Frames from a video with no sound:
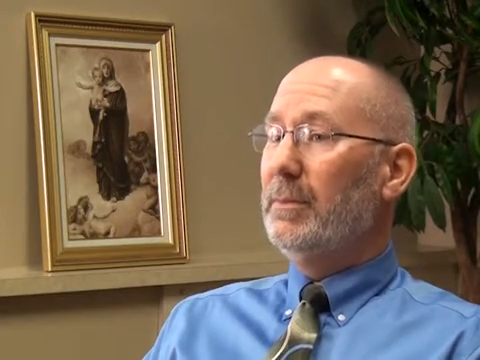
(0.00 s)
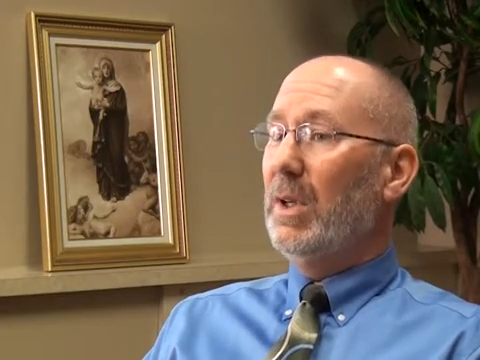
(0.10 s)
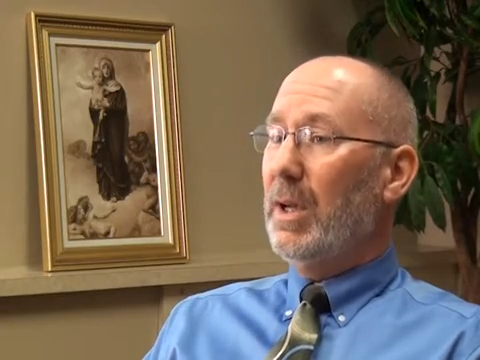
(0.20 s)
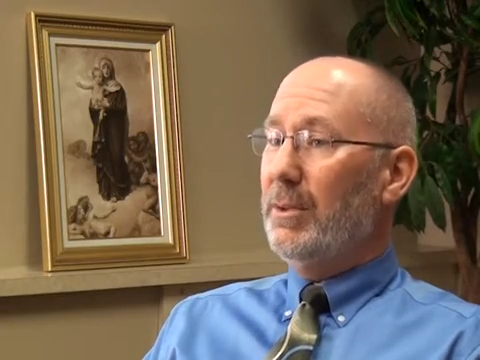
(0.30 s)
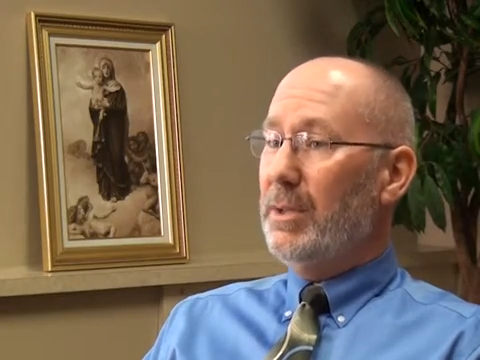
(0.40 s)

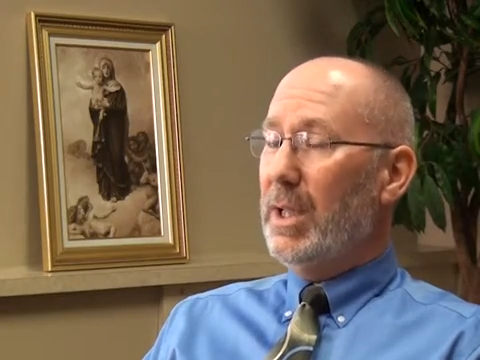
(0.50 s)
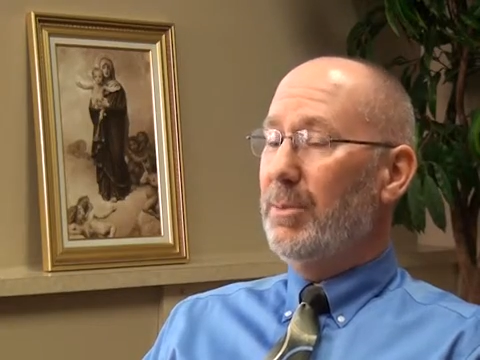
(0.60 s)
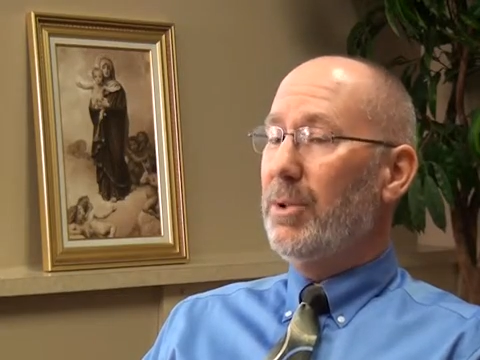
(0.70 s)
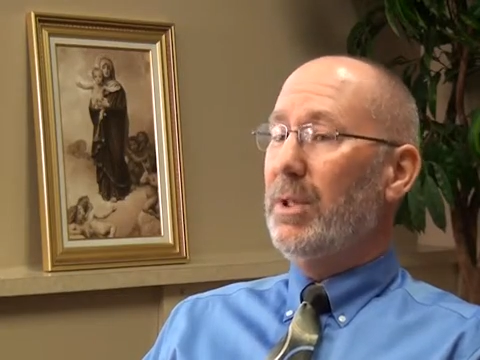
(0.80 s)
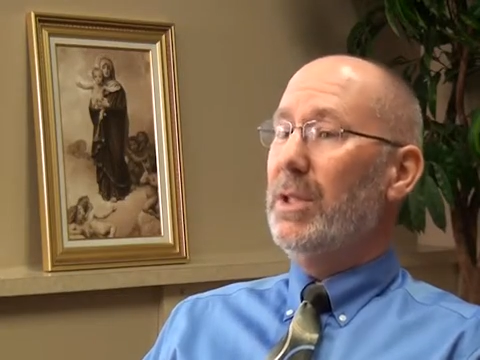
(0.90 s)

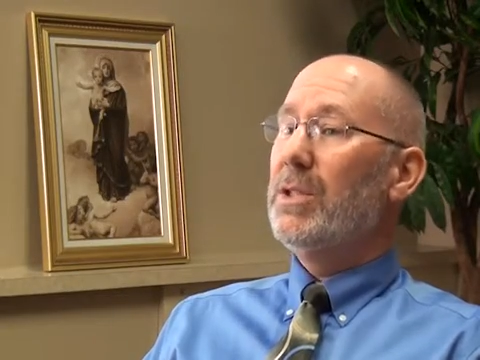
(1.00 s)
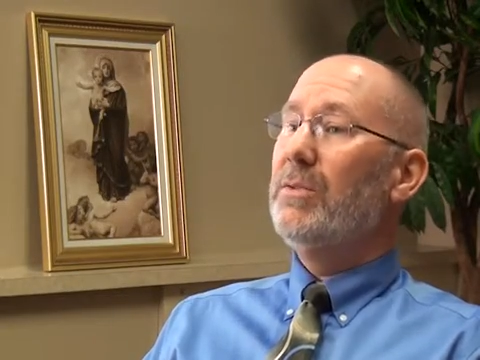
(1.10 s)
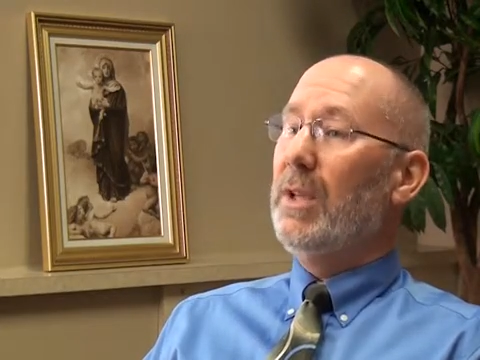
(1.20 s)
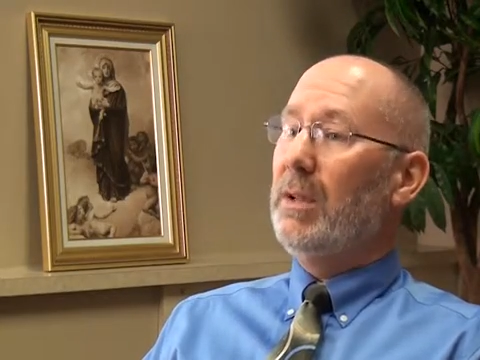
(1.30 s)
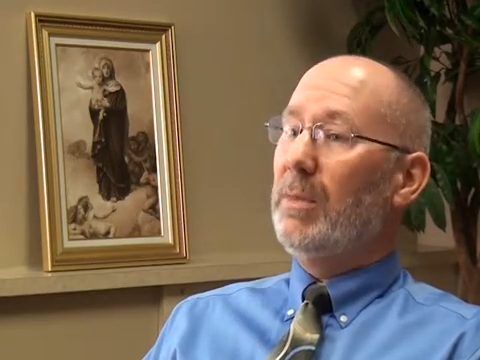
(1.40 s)
Contraception is
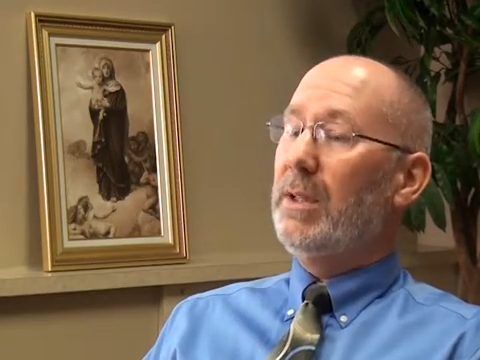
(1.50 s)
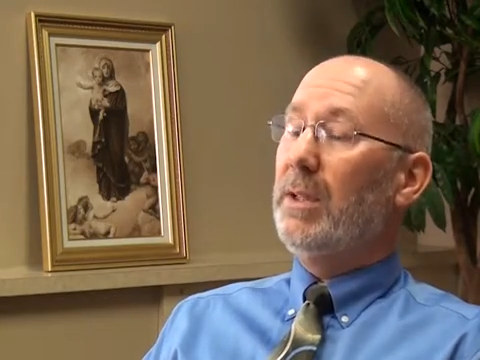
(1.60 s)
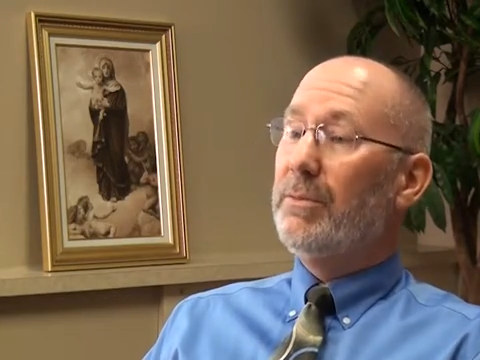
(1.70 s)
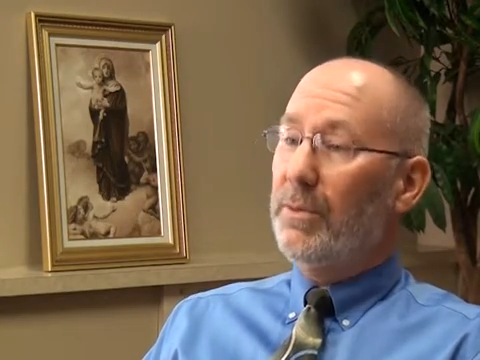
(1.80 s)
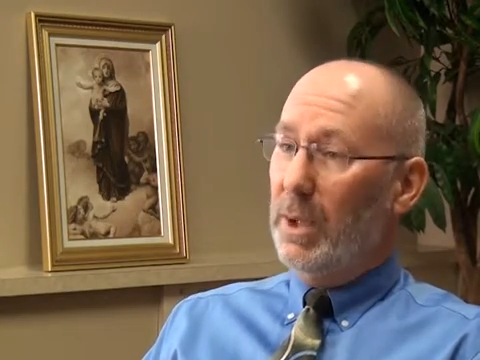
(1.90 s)
family
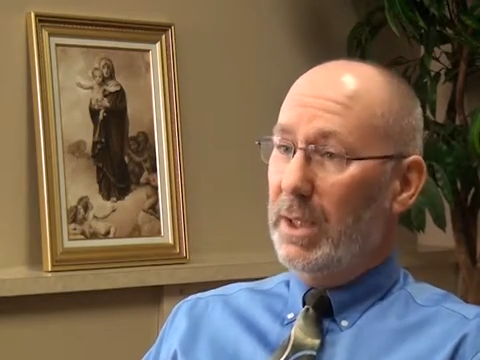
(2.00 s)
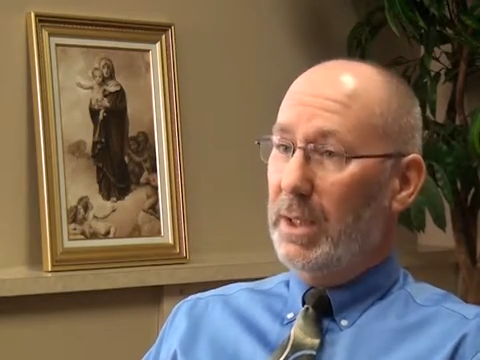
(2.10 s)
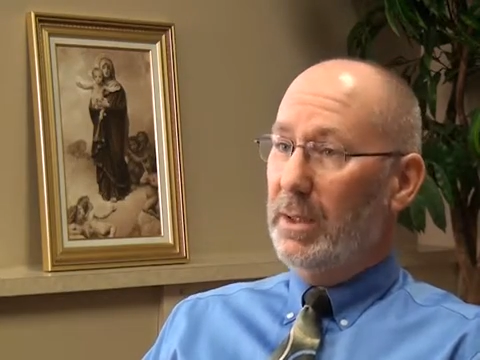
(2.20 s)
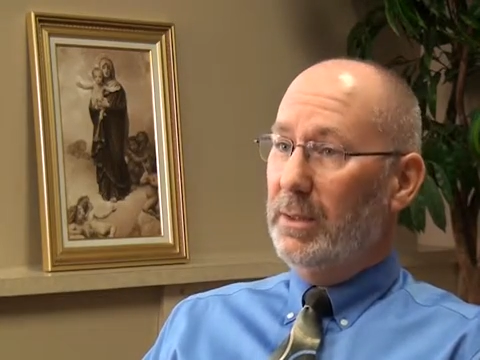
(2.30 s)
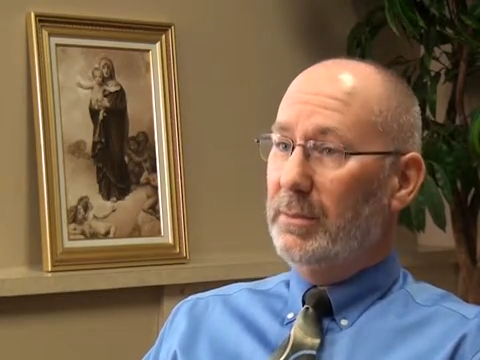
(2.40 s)

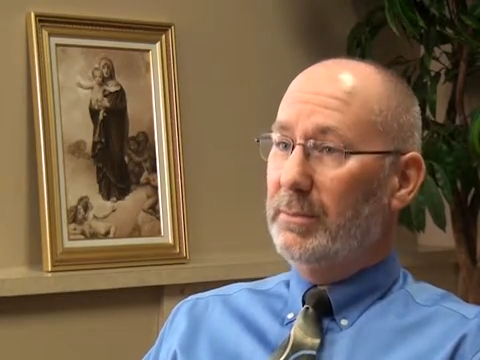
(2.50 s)
avoiding,